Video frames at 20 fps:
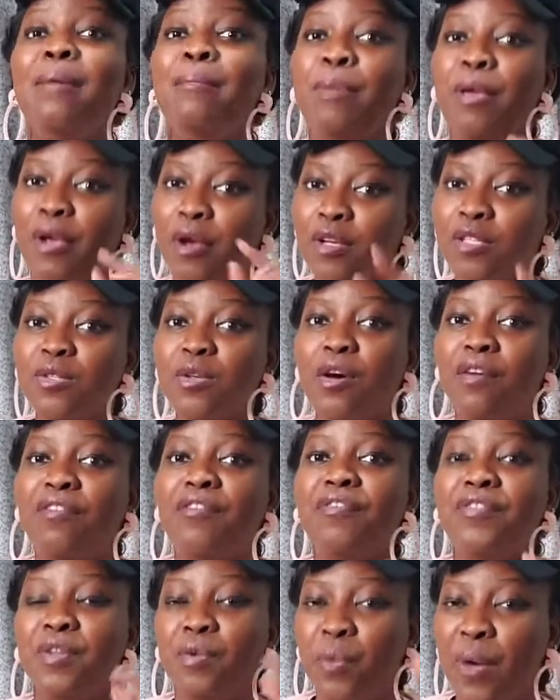Because of
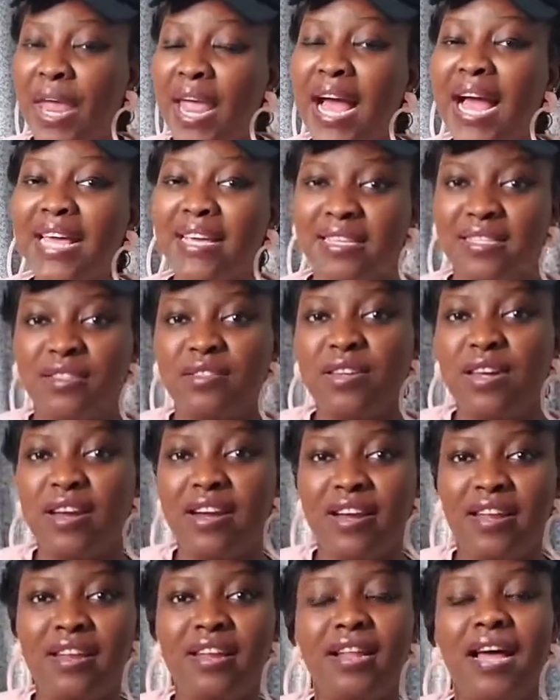the way Ike is
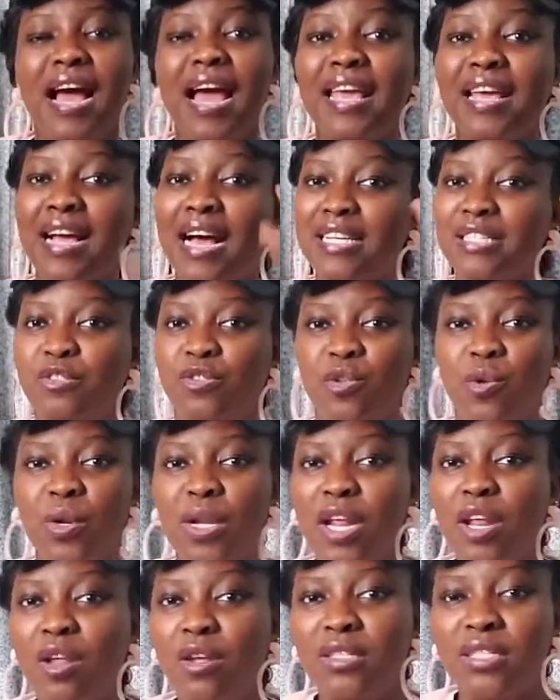caring. Ike has done
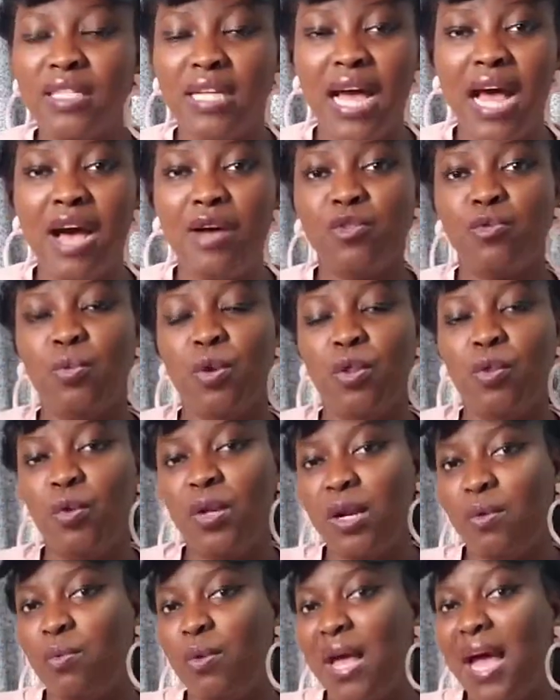a lot in the house. We know
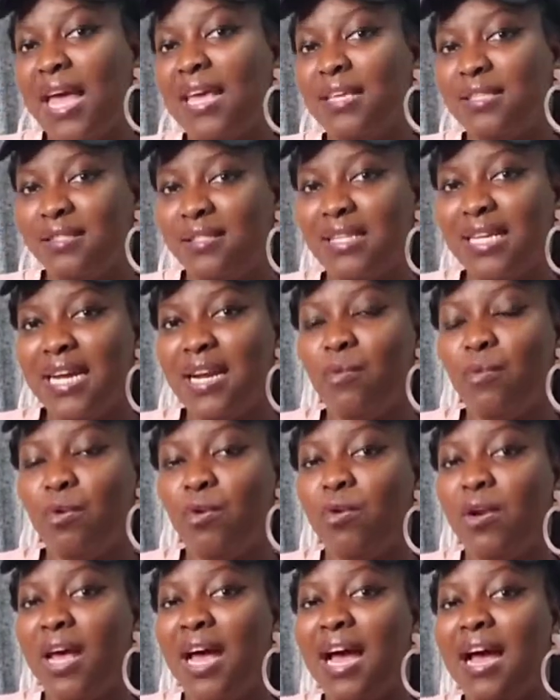that Ike is caring. We
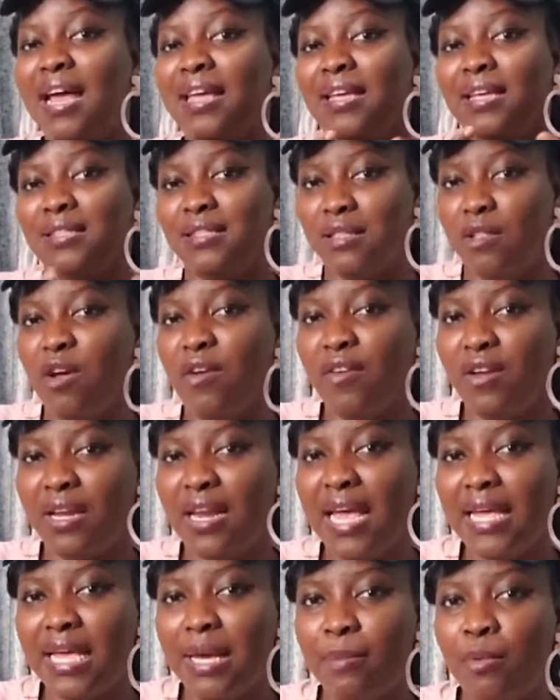know that Ike is
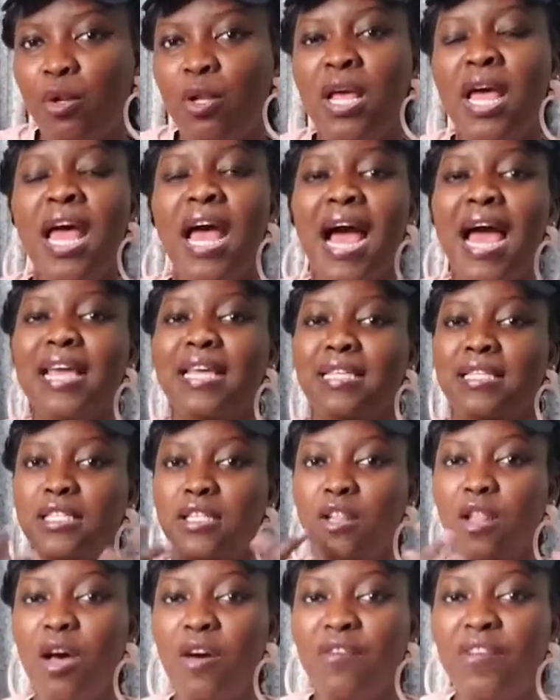likable. Ike is
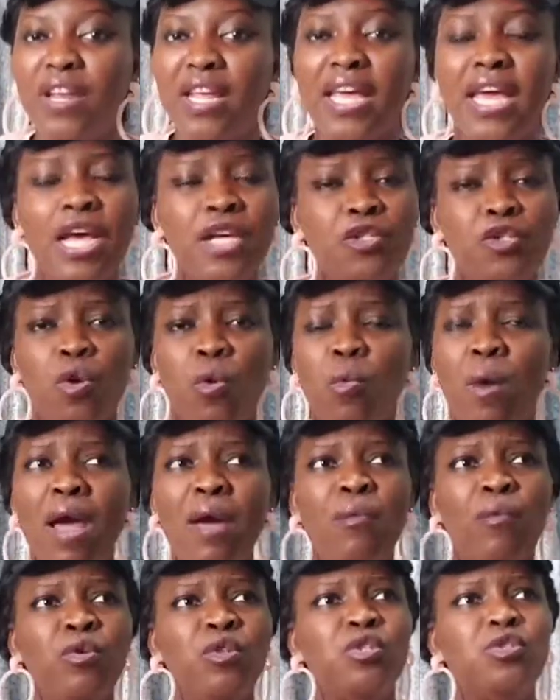lovely. So
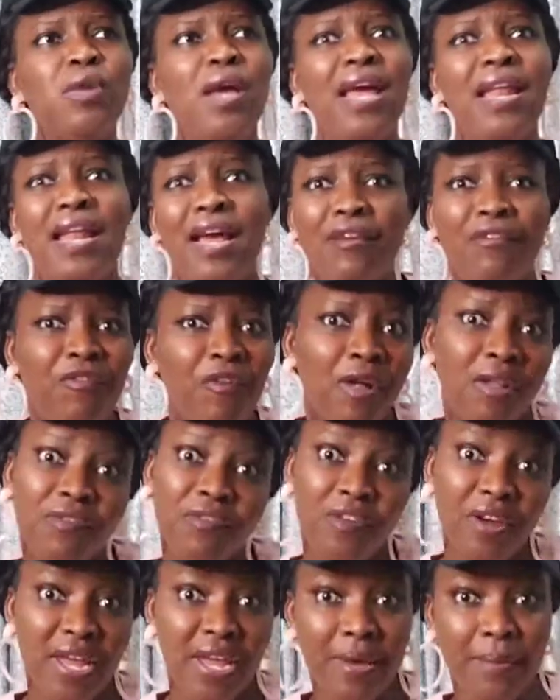why wouldn't Ella fall
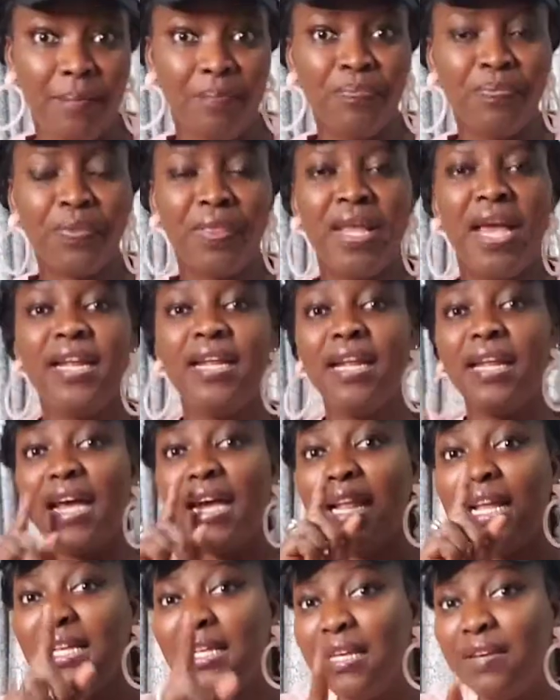for him? And then
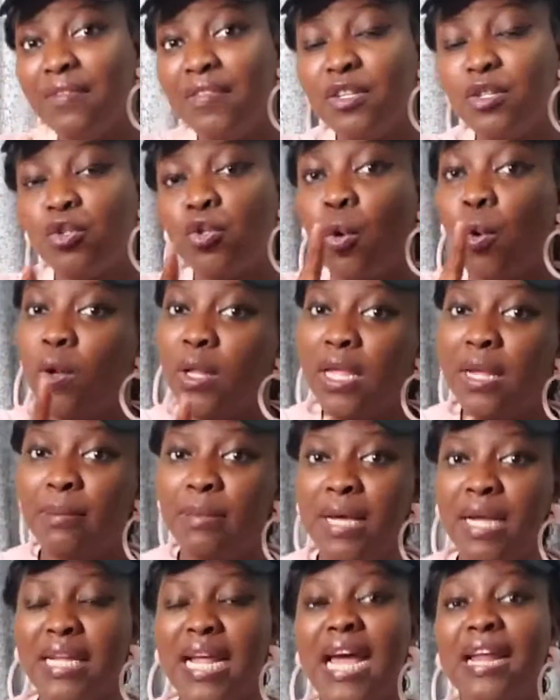Ella even told him
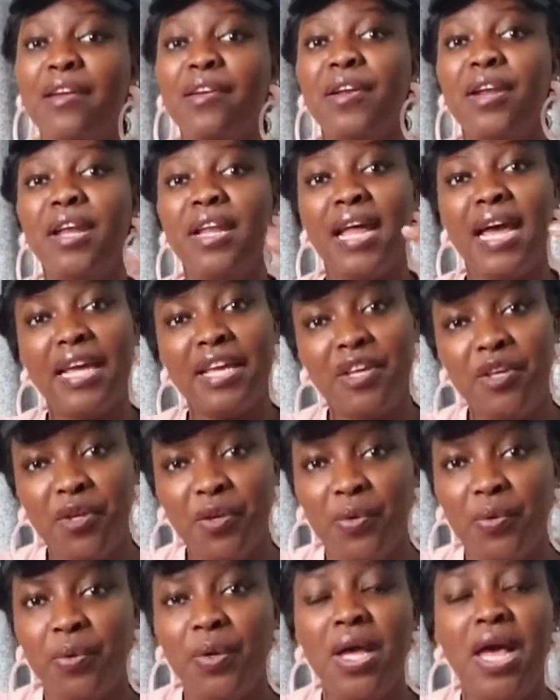that, I really like
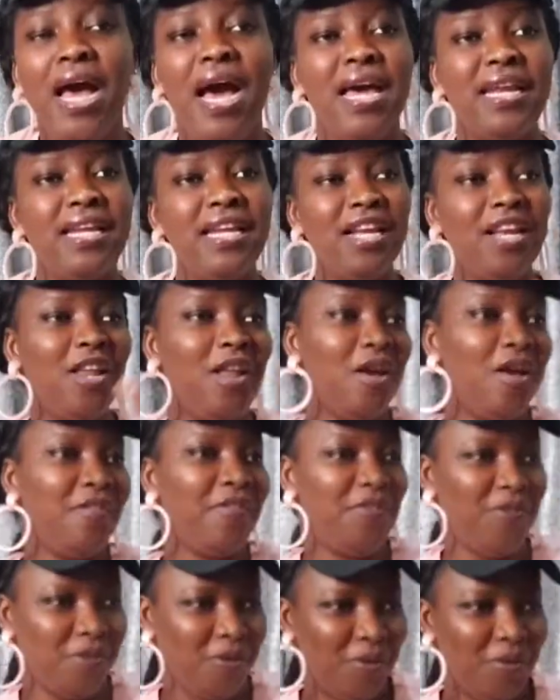you, I really
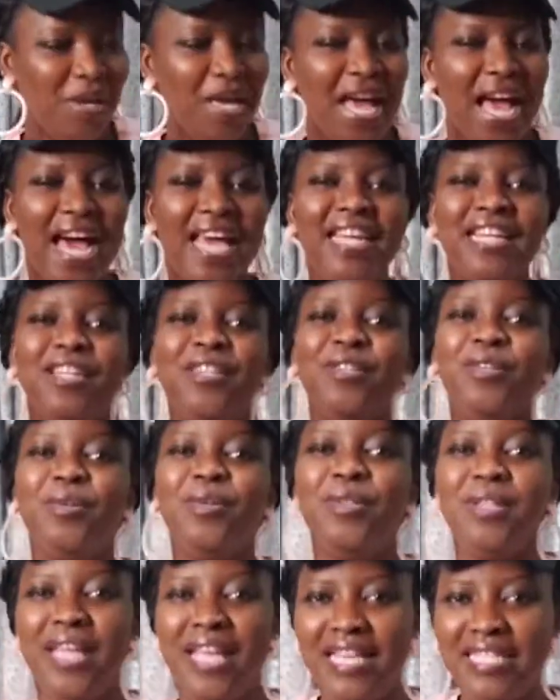love you, I really
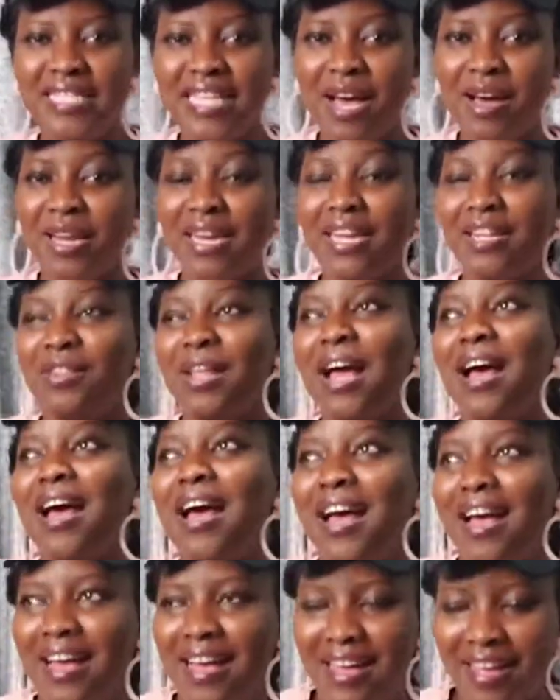do this, I really do
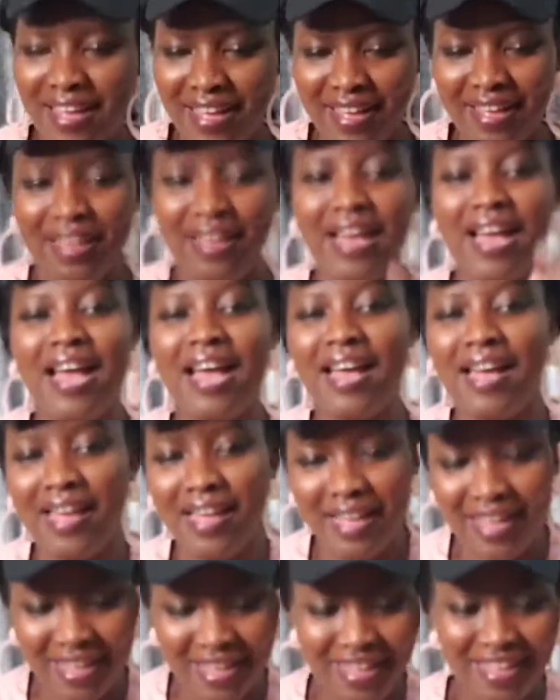
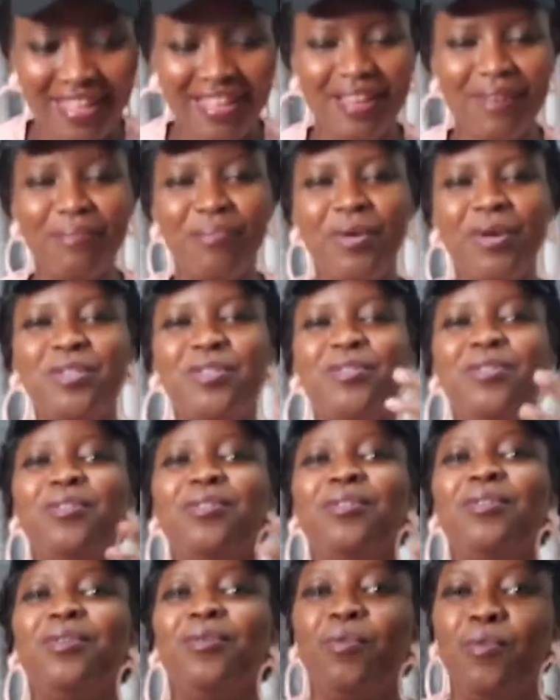that, But
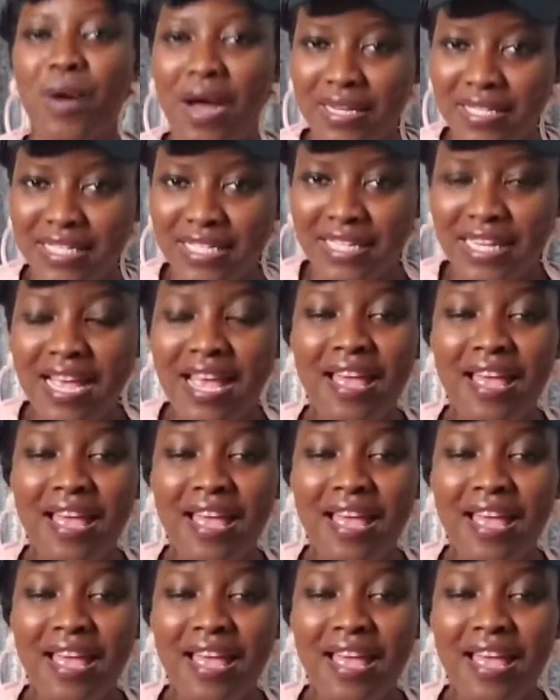what?